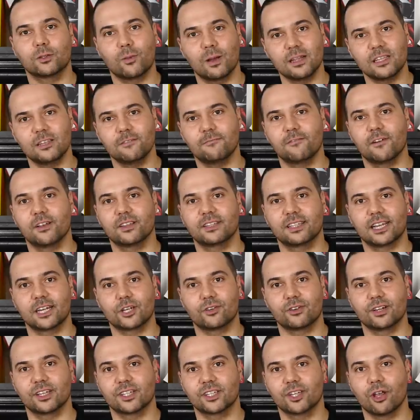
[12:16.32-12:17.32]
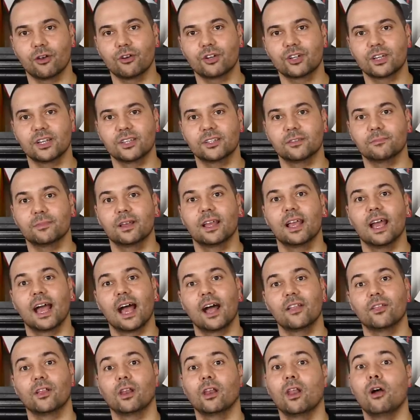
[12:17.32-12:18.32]
21st century socialism
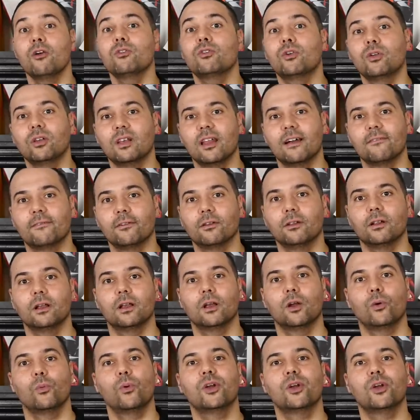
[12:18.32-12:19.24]
at the local level,